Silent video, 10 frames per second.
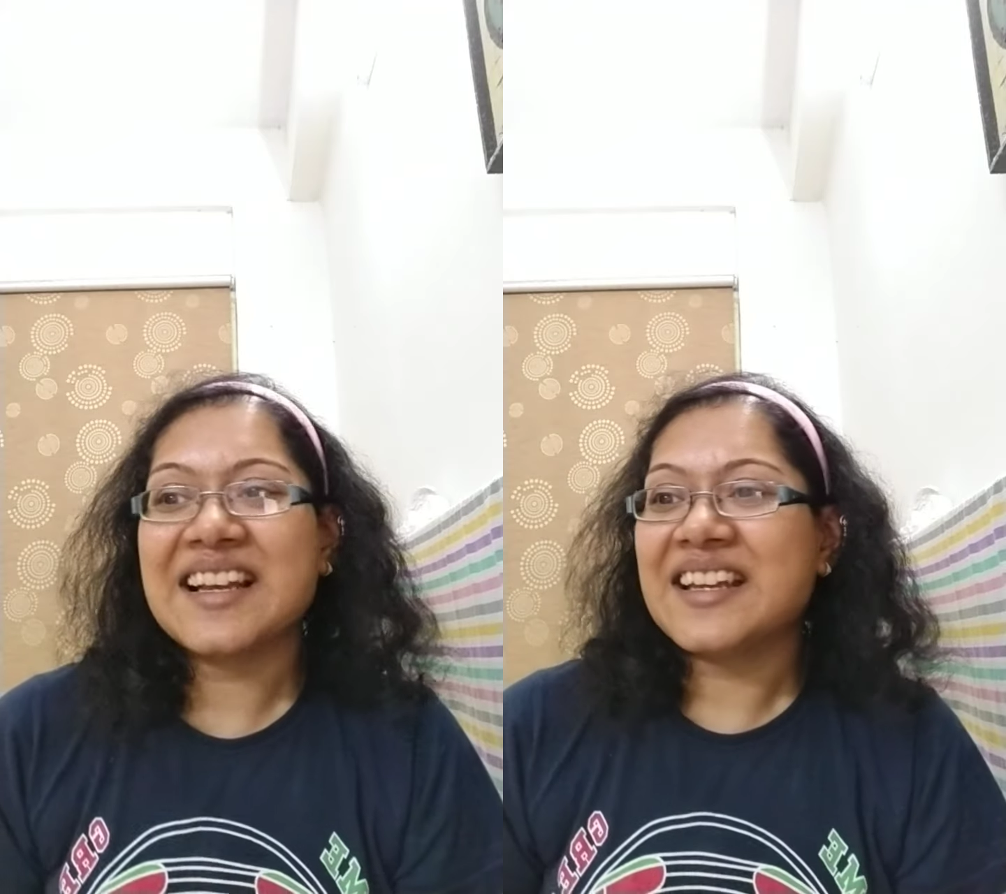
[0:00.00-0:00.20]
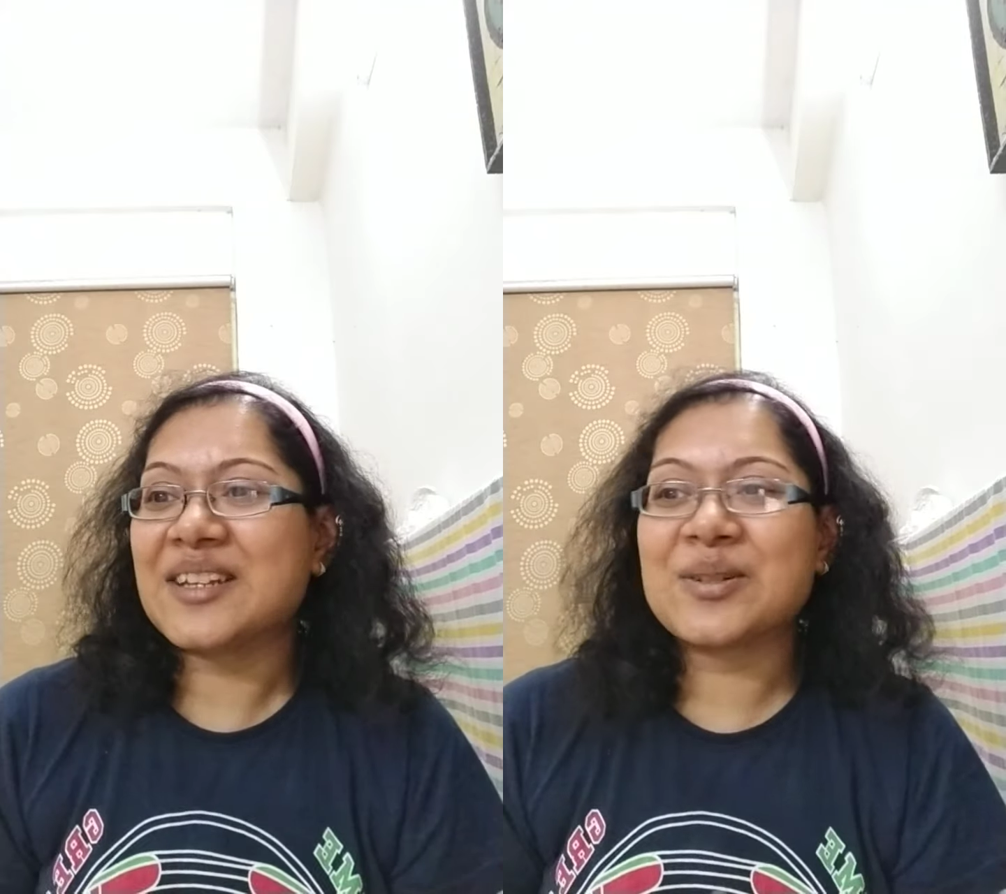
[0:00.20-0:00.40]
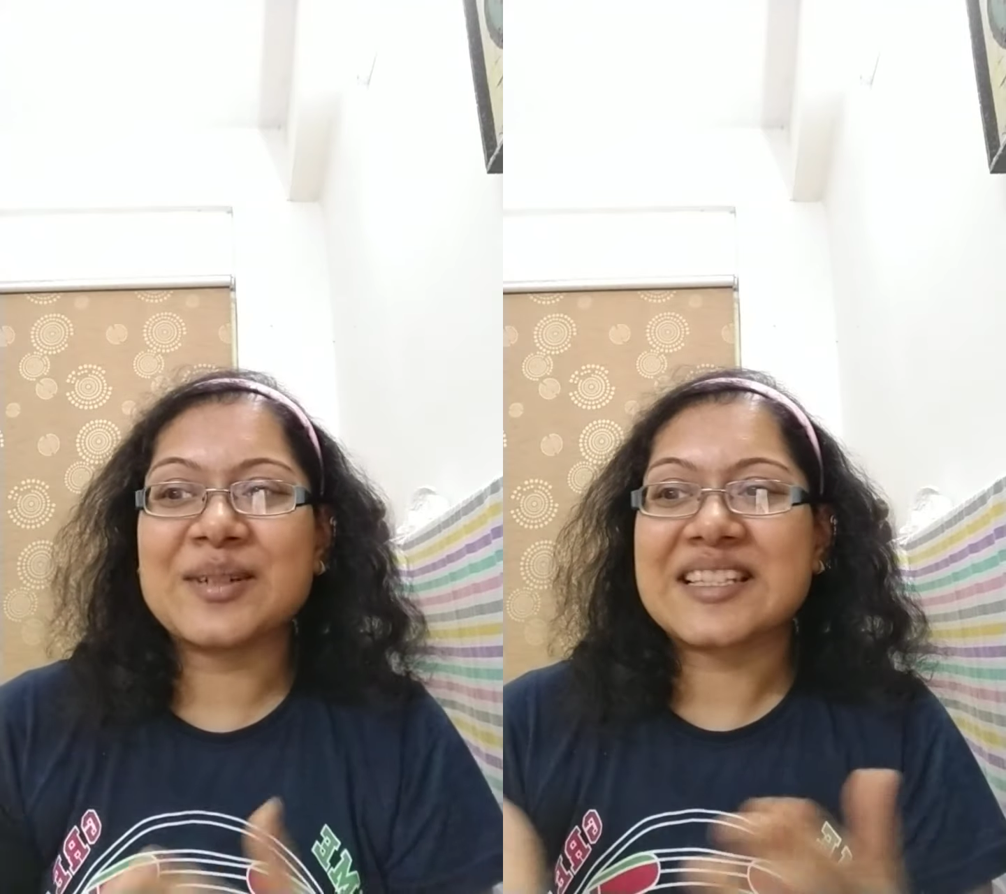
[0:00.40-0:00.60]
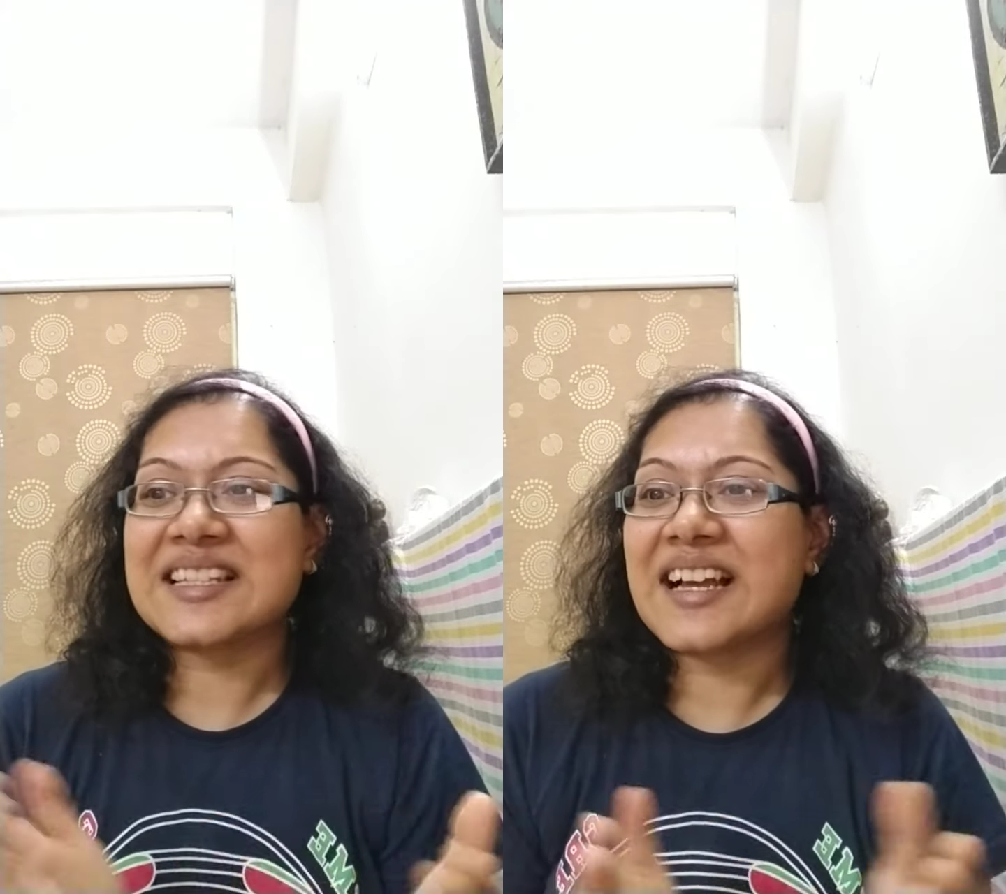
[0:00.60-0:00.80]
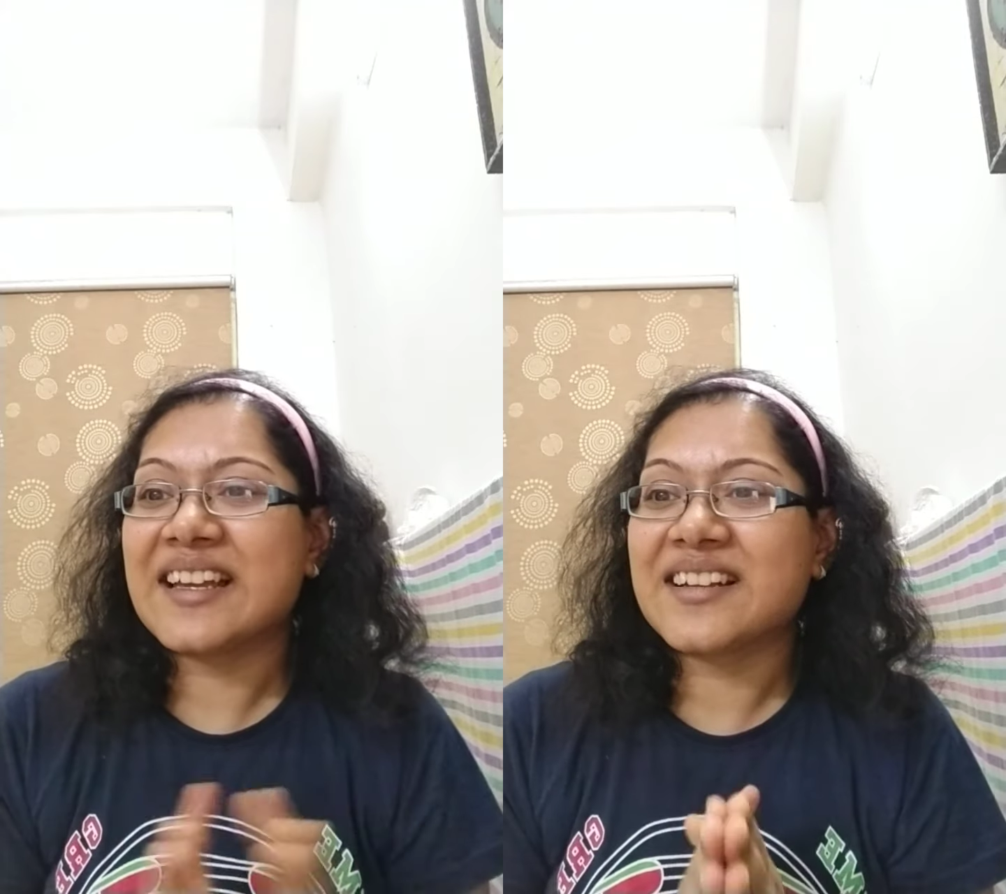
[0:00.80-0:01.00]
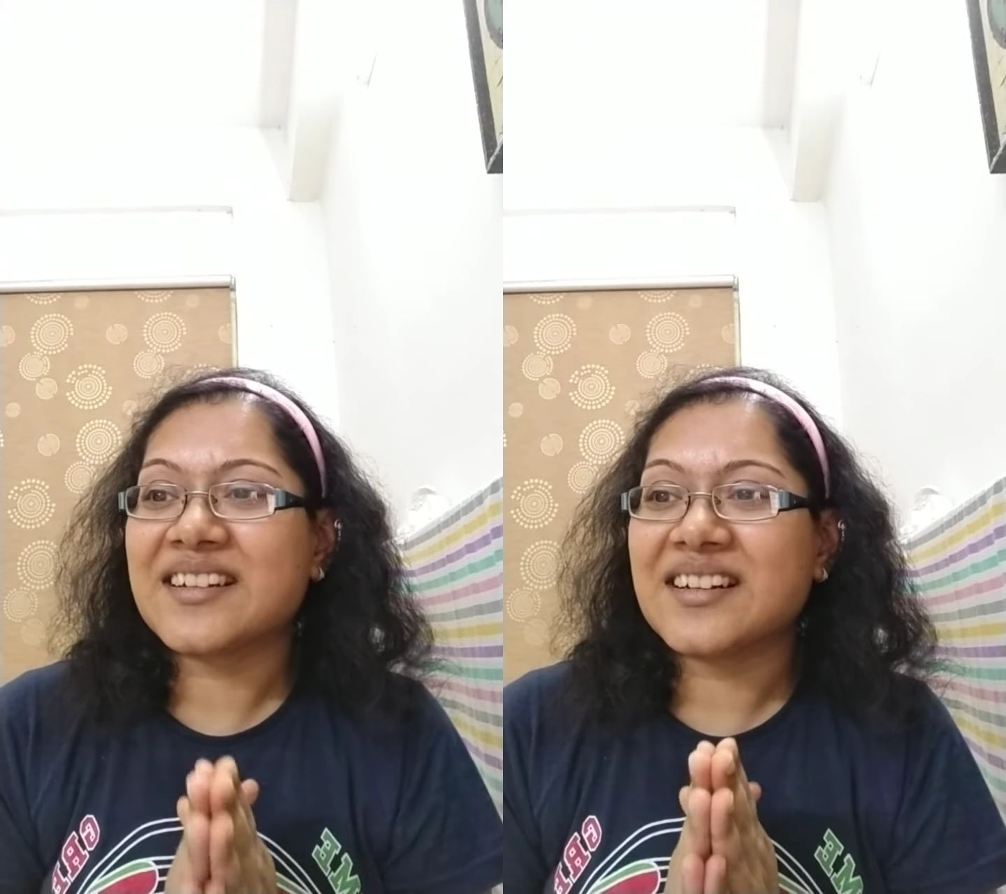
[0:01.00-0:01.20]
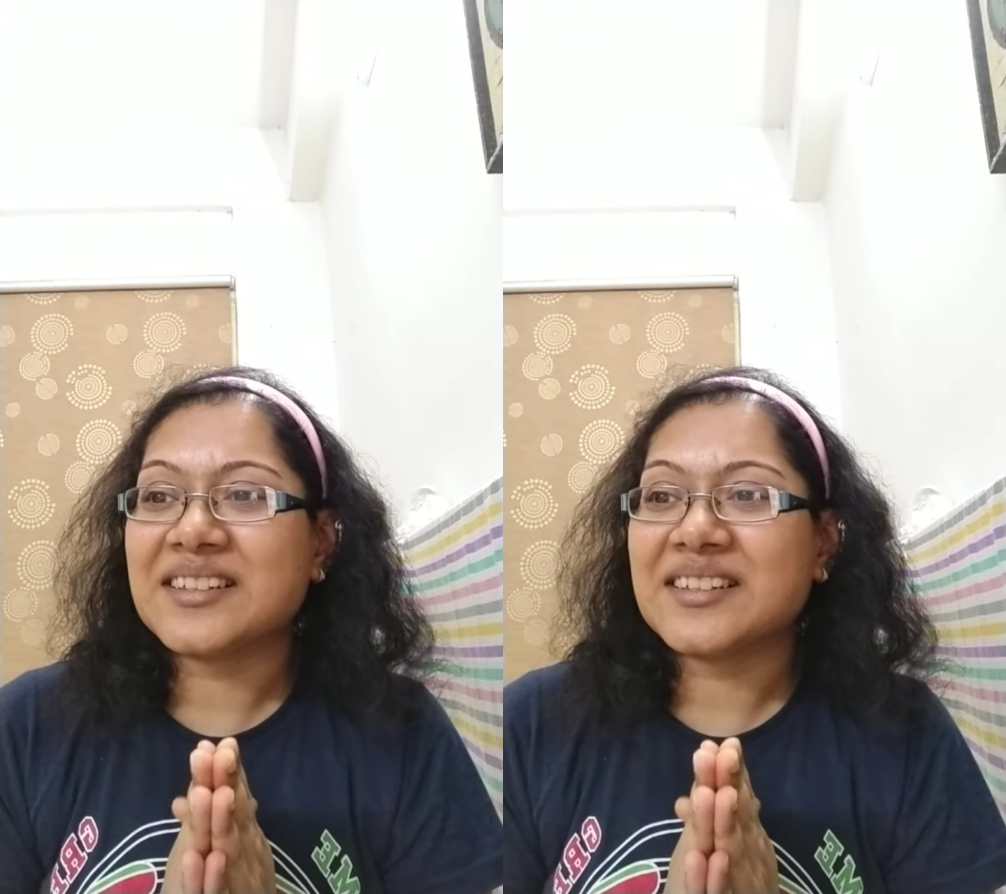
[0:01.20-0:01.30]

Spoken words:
it's like